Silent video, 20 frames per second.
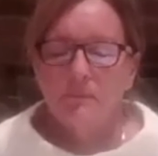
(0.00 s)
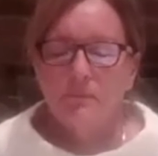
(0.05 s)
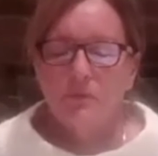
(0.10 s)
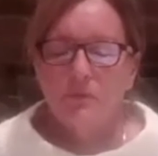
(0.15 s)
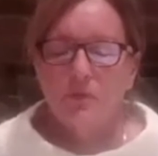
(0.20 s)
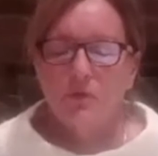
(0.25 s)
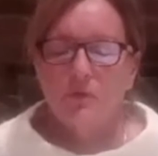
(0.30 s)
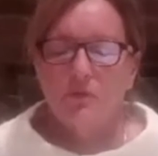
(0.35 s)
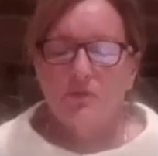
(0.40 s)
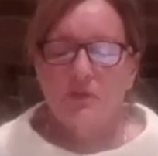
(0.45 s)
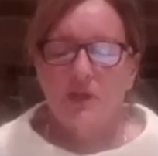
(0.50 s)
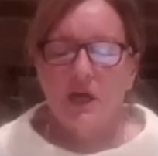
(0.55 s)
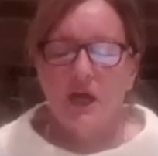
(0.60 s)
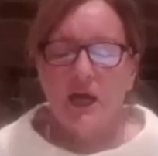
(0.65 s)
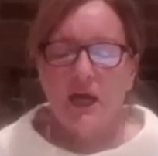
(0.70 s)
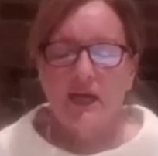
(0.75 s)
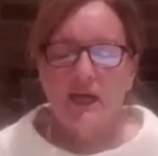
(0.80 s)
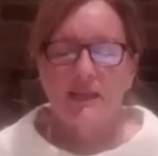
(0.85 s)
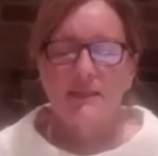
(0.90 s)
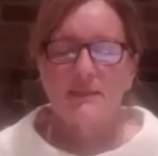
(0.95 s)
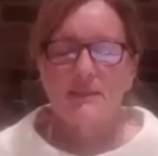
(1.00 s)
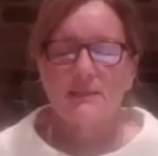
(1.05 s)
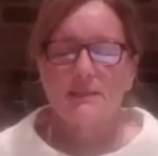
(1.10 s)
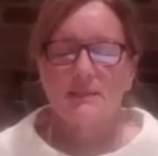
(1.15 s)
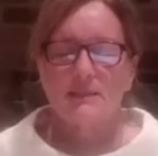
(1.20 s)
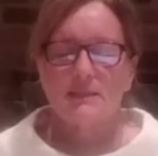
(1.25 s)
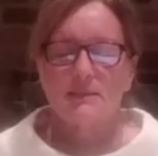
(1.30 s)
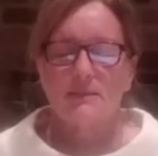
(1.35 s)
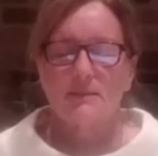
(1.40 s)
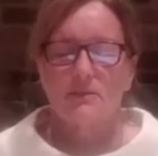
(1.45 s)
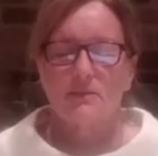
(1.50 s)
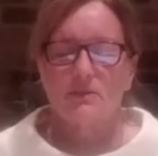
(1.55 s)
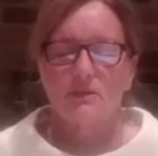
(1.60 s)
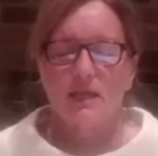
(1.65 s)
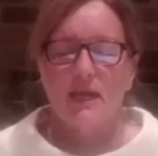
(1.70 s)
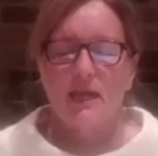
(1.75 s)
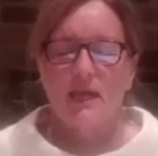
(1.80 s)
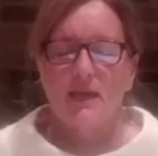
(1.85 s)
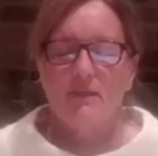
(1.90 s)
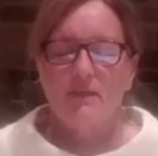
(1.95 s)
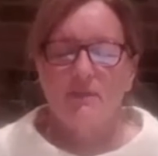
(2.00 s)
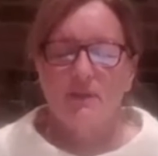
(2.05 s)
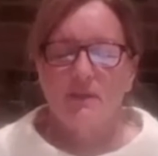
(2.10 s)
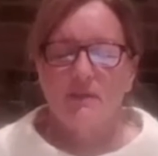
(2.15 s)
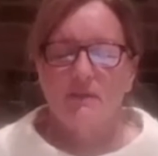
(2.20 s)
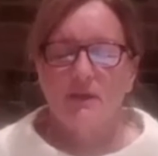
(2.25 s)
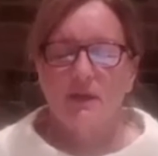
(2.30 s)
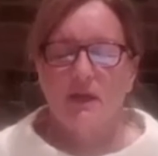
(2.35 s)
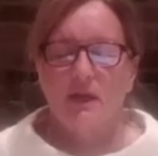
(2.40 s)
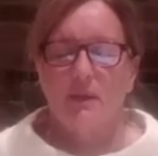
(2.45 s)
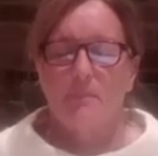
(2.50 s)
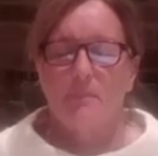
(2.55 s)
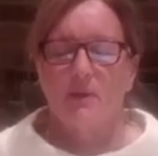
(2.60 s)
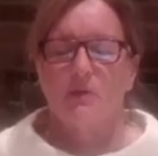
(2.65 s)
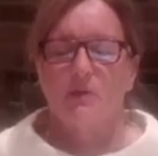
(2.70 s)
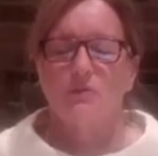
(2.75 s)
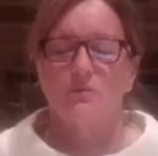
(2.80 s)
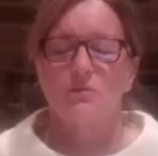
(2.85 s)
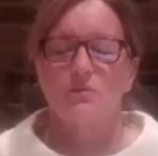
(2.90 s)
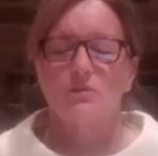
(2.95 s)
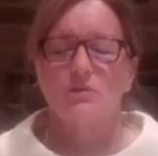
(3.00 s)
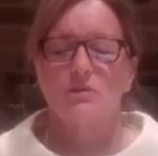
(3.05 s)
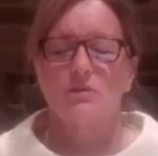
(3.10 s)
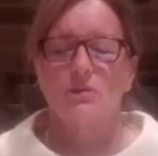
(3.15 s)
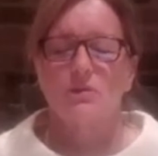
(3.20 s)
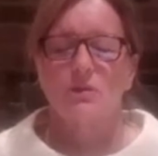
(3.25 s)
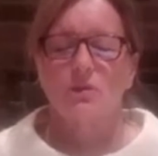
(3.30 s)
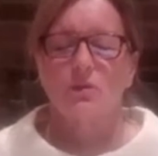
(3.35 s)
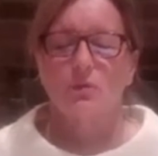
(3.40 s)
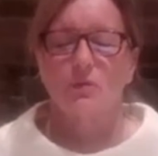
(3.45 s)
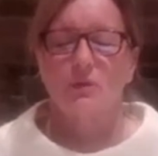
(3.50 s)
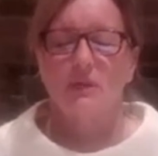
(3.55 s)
your thighs, those heavy thigh bones, your